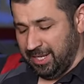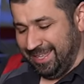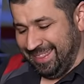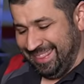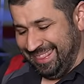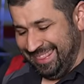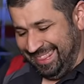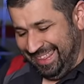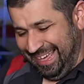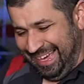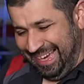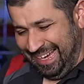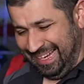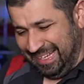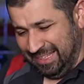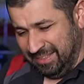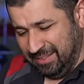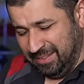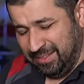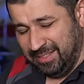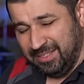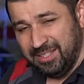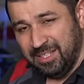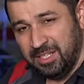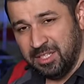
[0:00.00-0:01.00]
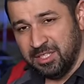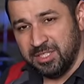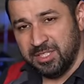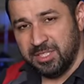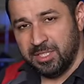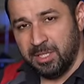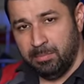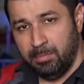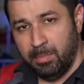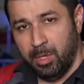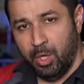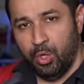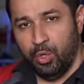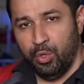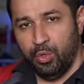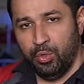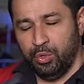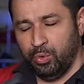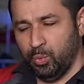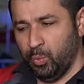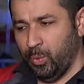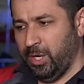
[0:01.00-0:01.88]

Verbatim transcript: that is the mode